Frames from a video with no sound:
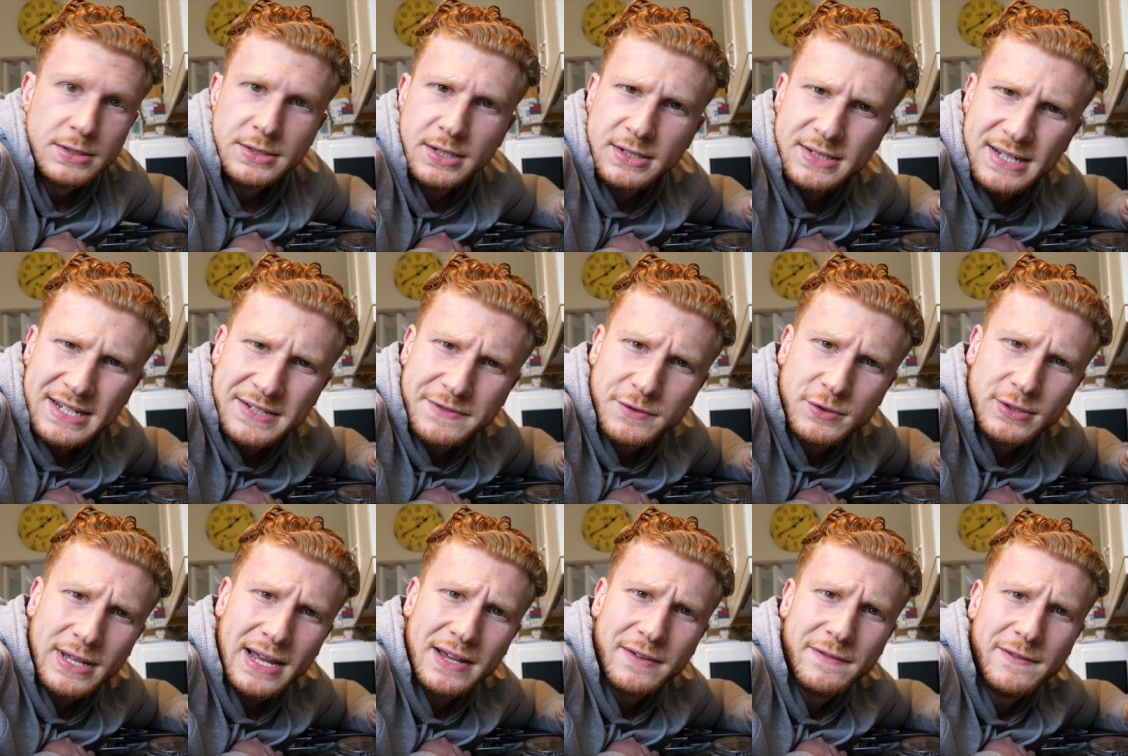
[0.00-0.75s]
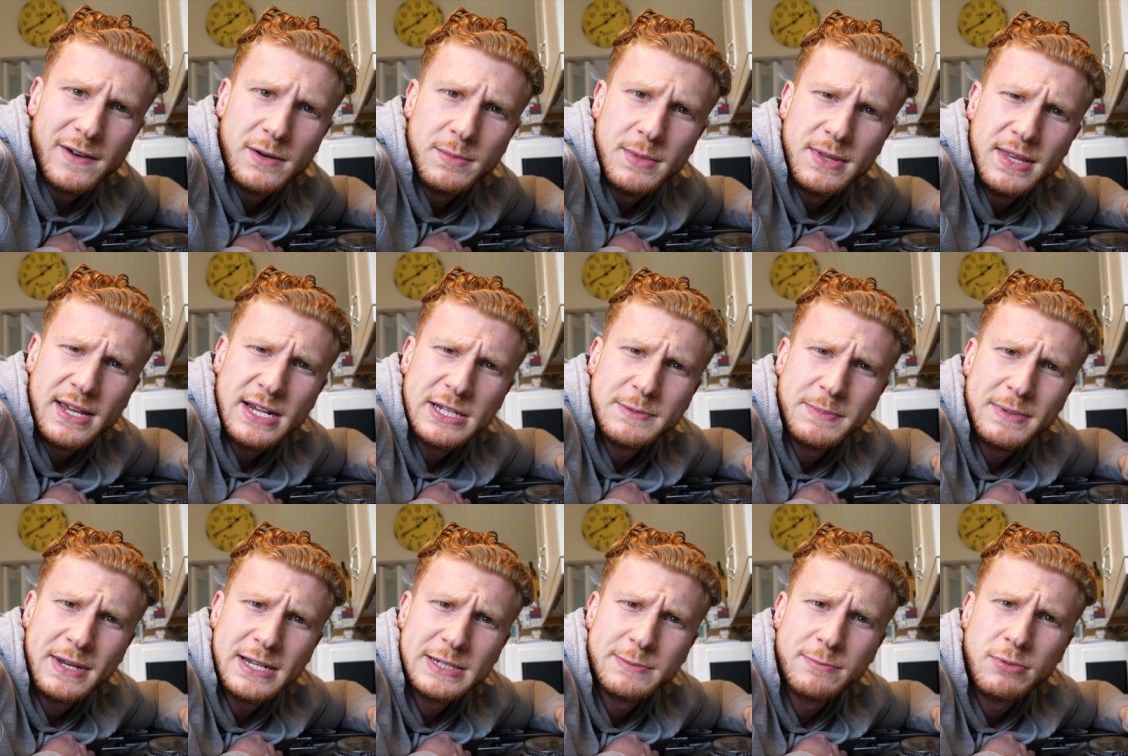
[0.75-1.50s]
Successful day filming the
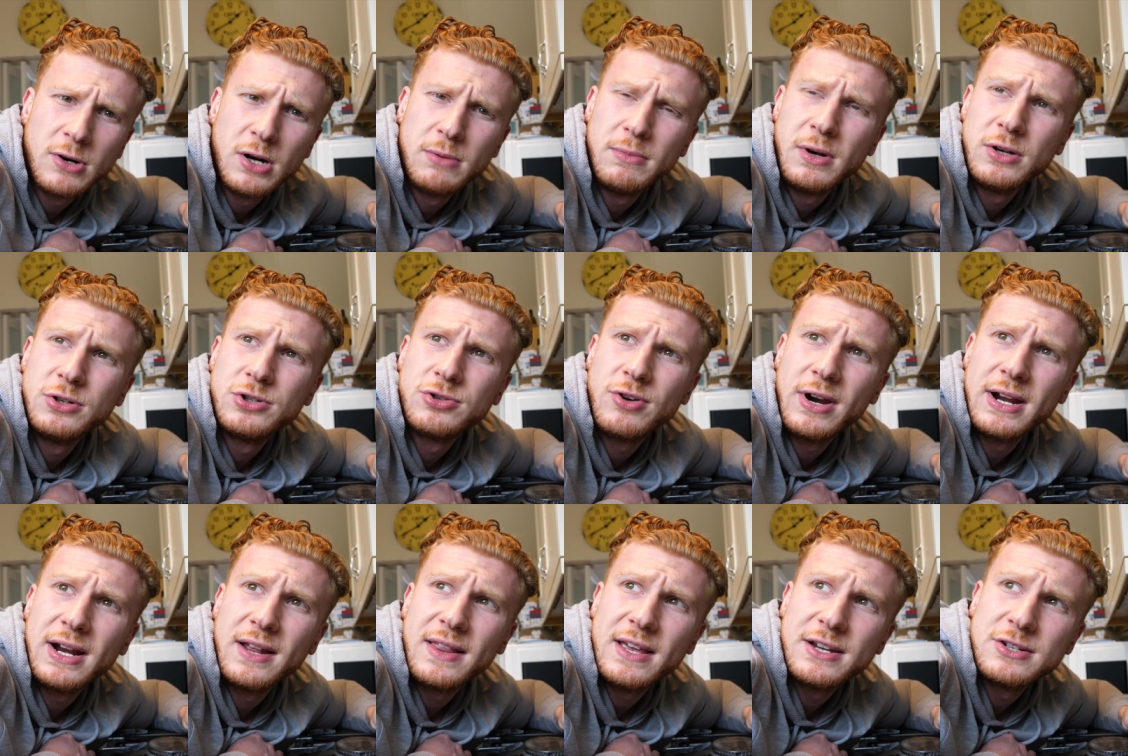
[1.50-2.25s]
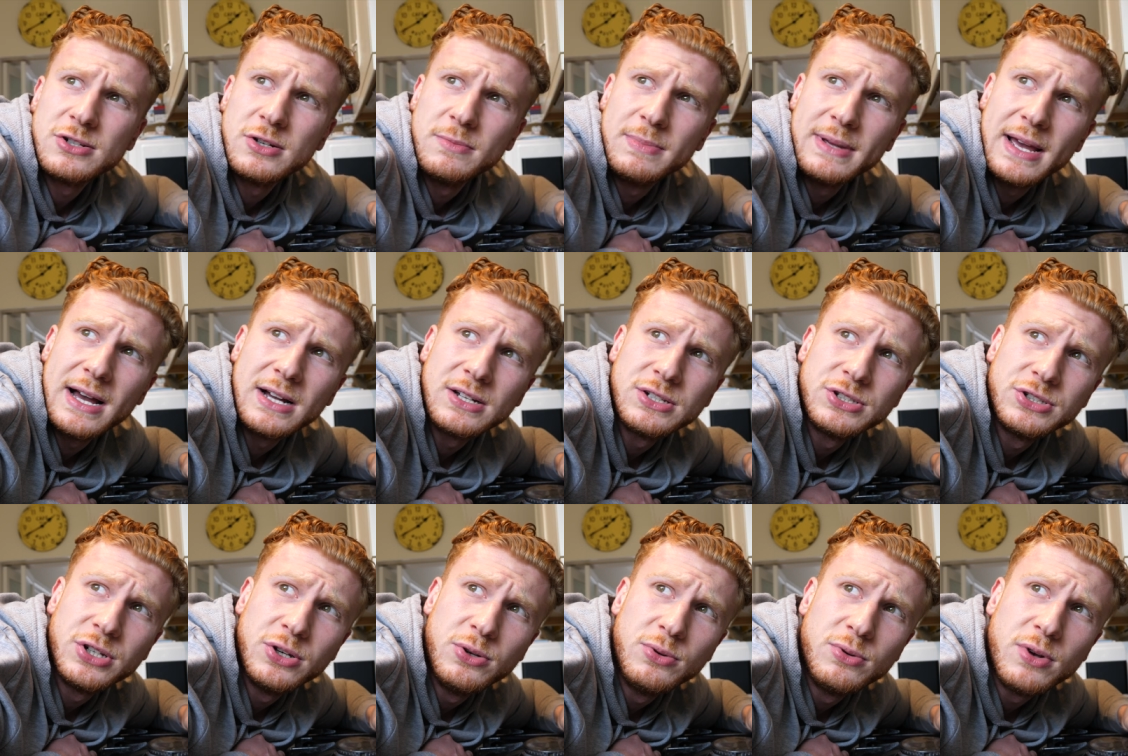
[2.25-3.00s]
SBS promo trailer, that should be out
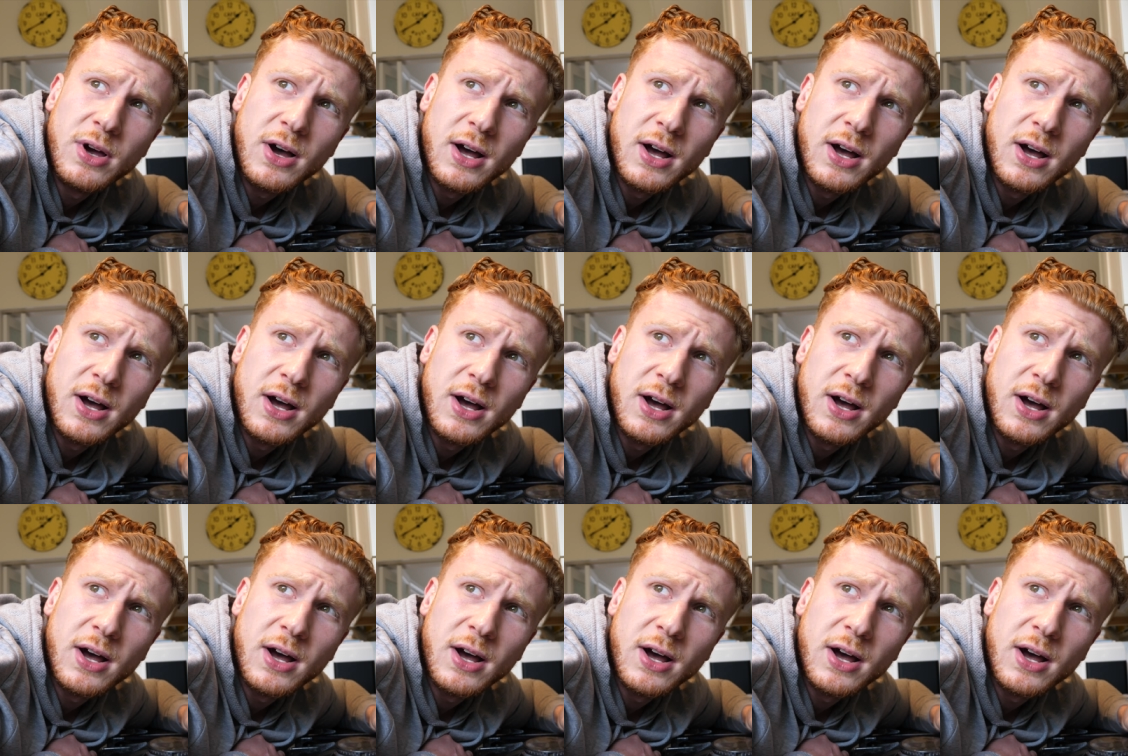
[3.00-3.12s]
soon.